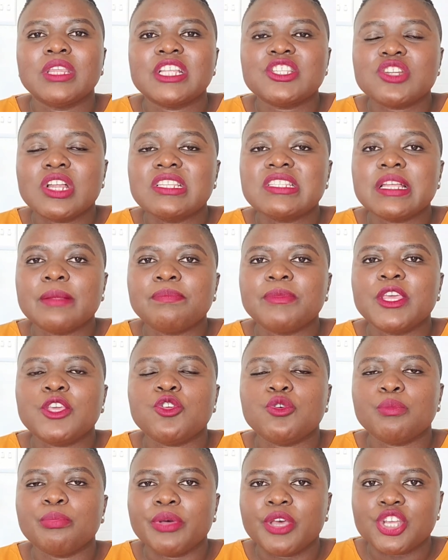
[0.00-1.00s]
That's not
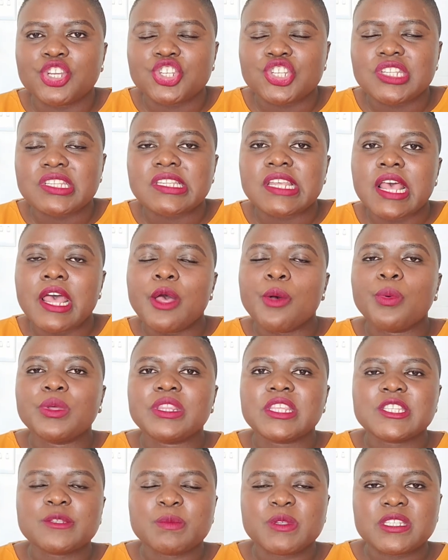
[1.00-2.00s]
something you purchase
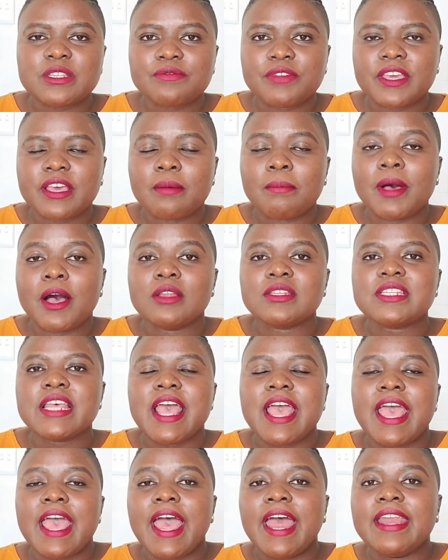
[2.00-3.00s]
with a specific amount.
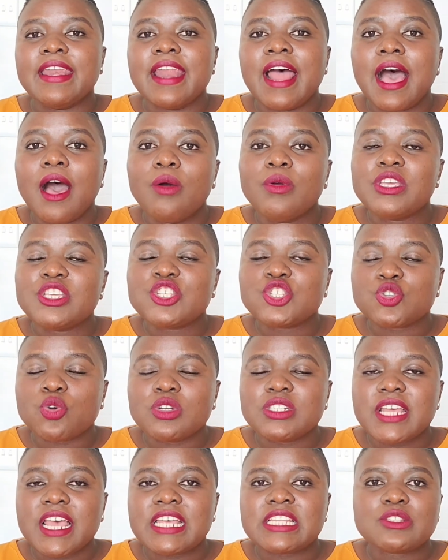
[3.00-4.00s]
And now his
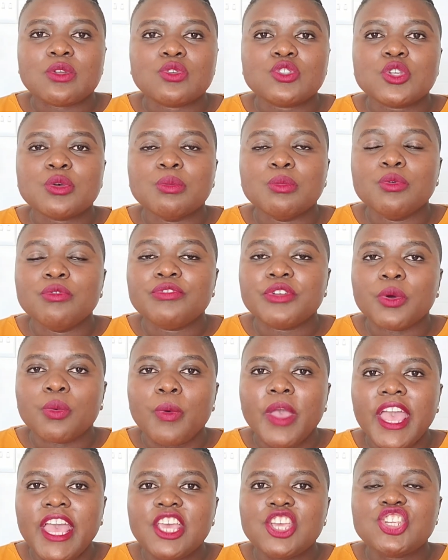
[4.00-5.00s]
daughter has also moved
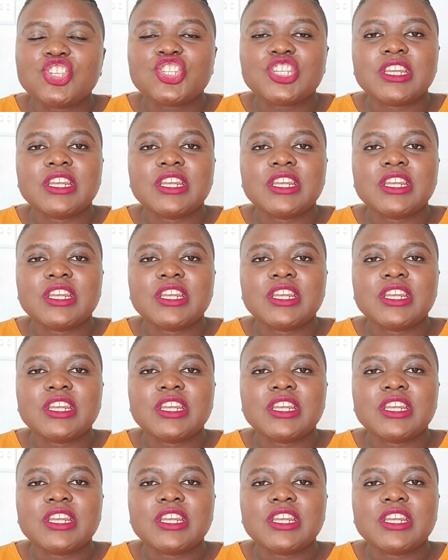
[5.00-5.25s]
away.